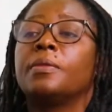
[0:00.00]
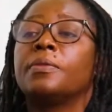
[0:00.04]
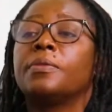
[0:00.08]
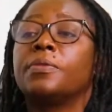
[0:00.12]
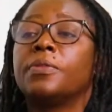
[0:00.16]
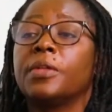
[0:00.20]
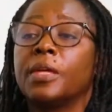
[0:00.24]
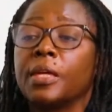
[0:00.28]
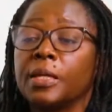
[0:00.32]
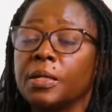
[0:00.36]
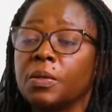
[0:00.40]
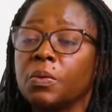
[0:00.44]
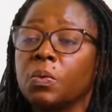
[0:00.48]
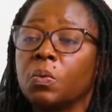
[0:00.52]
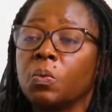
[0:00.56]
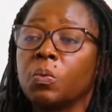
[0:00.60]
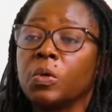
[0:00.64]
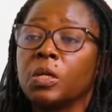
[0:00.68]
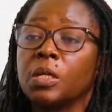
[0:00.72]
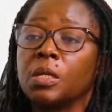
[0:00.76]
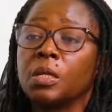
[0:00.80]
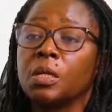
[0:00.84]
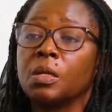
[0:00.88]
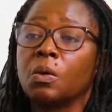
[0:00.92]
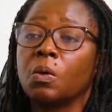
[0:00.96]
Then
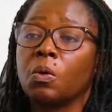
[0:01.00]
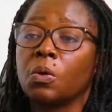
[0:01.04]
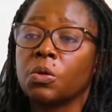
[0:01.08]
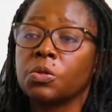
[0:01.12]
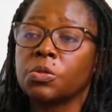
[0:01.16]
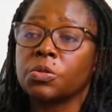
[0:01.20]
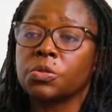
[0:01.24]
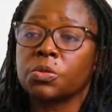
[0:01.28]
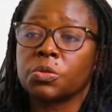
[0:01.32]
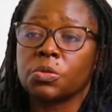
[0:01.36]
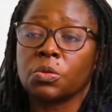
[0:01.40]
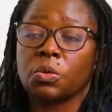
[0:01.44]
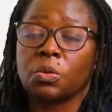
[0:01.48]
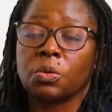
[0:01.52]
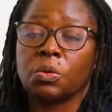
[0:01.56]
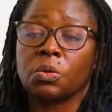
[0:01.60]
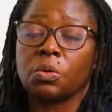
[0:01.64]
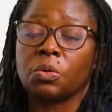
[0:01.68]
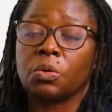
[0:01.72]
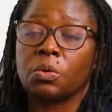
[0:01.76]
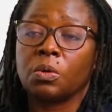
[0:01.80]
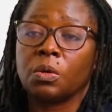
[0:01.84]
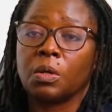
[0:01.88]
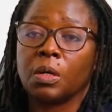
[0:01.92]
we also